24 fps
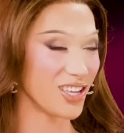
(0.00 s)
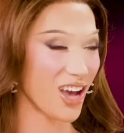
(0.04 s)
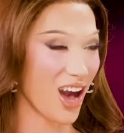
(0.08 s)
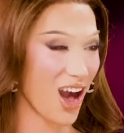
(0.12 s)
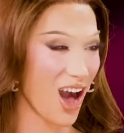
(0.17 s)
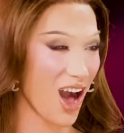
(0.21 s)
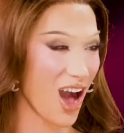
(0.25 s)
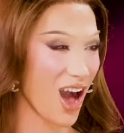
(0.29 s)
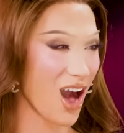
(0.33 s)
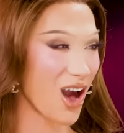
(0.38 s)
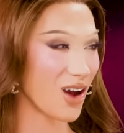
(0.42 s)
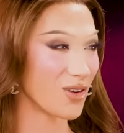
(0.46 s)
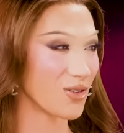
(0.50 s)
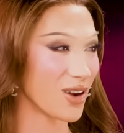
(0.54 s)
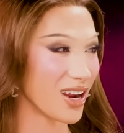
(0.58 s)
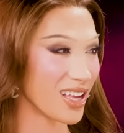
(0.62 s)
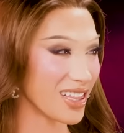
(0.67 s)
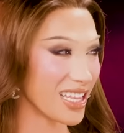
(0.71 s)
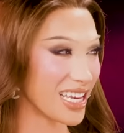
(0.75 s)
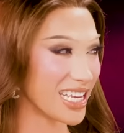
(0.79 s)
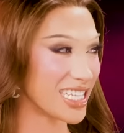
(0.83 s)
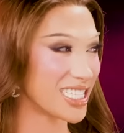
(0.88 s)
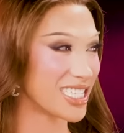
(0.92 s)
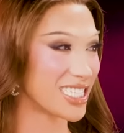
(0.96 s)
y'all
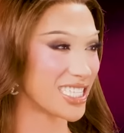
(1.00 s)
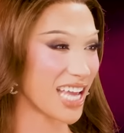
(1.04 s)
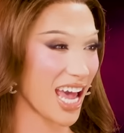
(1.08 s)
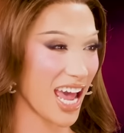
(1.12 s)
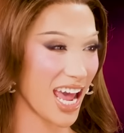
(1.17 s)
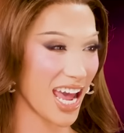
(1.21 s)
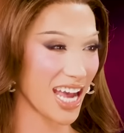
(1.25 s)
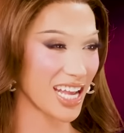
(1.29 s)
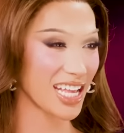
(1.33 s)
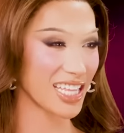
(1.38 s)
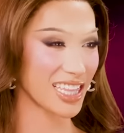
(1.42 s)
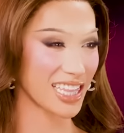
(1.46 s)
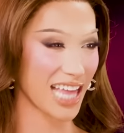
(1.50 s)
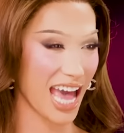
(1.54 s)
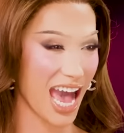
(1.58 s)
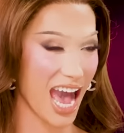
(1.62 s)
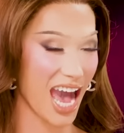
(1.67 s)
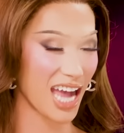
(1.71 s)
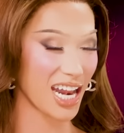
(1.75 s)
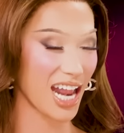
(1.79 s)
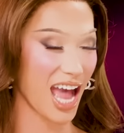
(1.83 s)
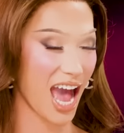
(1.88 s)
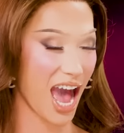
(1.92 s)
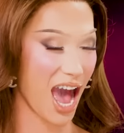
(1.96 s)
really dick
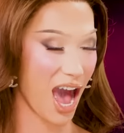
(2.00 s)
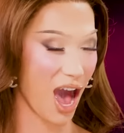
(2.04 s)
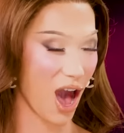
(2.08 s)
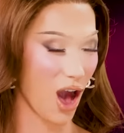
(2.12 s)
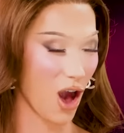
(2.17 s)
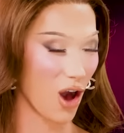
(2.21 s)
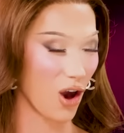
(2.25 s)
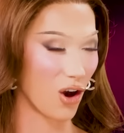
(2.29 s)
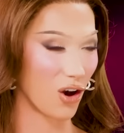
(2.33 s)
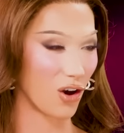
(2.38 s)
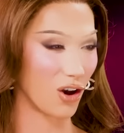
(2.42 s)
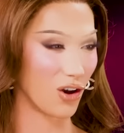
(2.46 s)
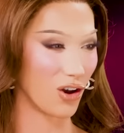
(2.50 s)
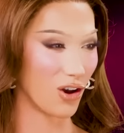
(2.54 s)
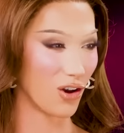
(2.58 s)
that out.